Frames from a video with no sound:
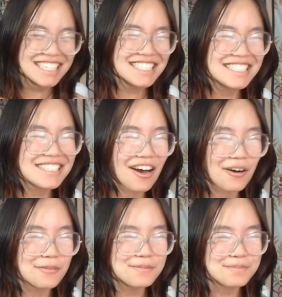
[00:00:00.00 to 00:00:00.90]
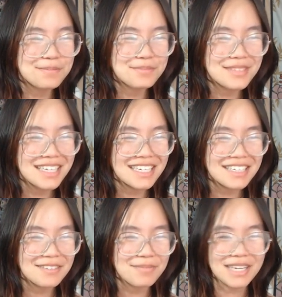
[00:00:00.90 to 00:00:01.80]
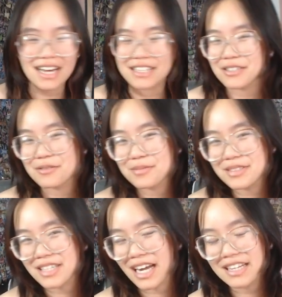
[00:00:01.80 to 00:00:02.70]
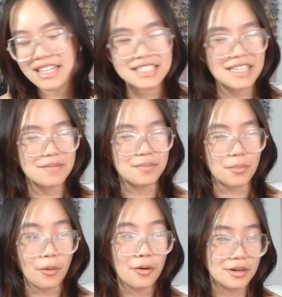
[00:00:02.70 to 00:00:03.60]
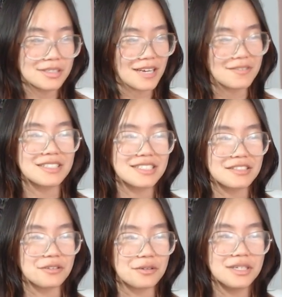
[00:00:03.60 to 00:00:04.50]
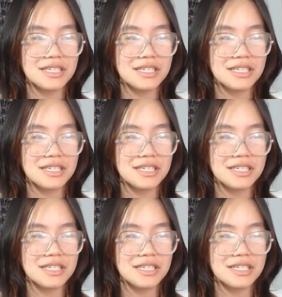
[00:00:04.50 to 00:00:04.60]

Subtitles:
So kind of like to give more in depth into